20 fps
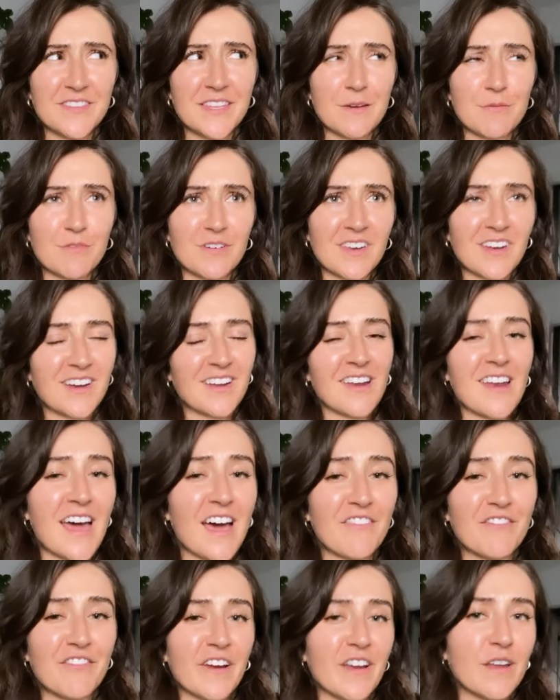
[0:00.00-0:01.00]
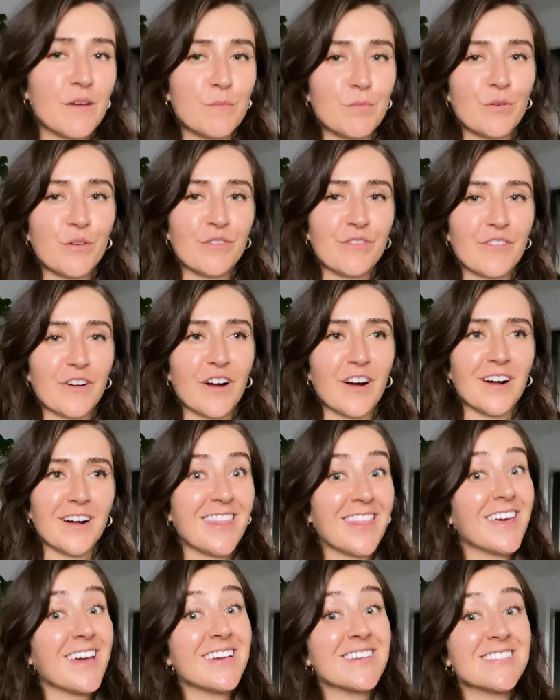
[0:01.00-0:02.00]
they wanted an African
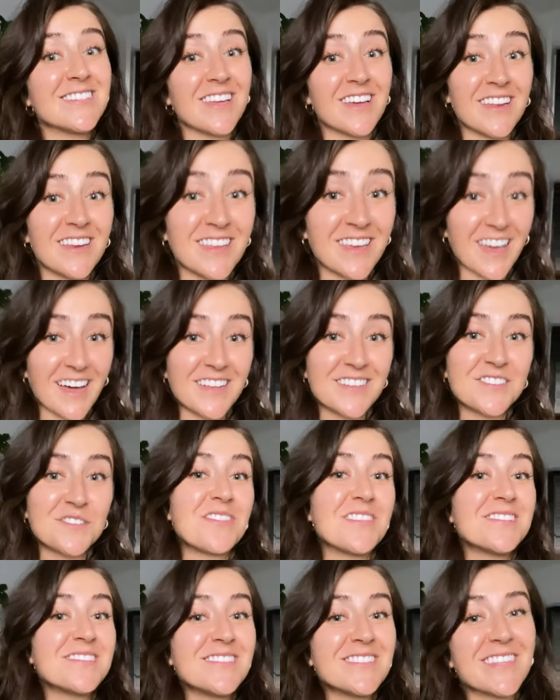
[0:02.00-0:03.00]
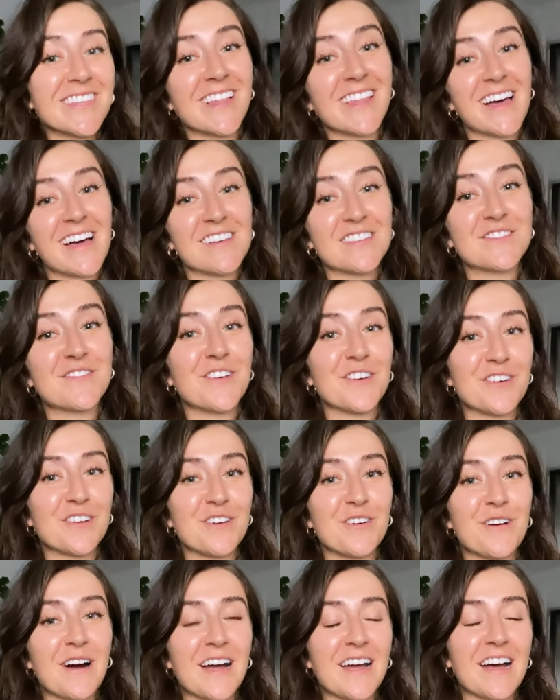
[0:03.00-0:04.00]
bullfrog. They said yes. This is the last photo I